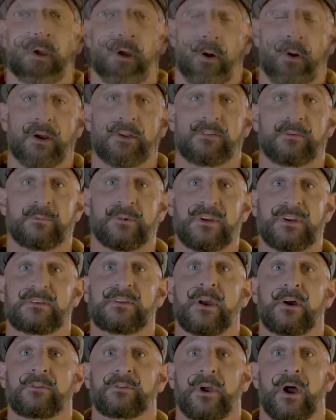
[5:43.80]
All right, some
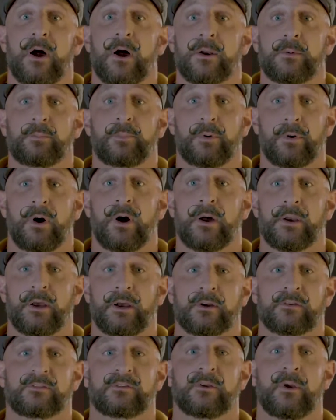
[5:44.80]
details on
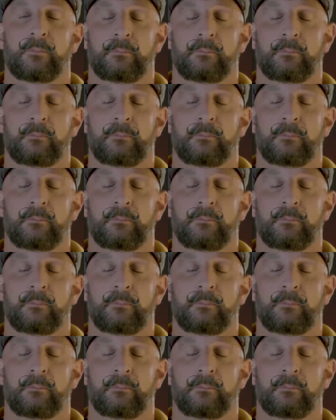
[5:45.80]
products.